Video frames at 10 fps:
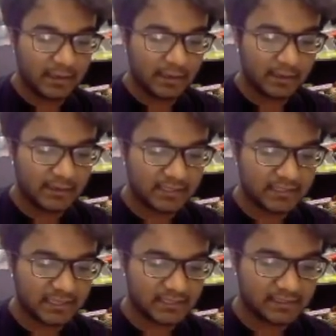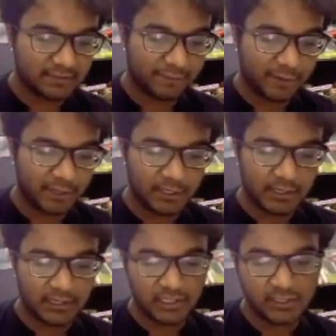this is different
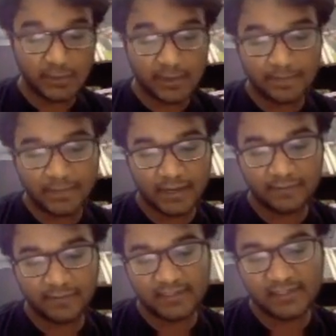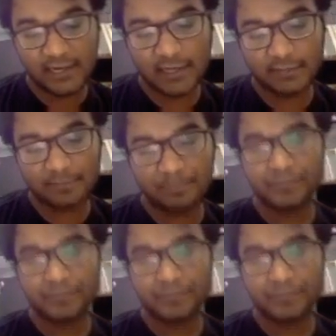in this way, that we start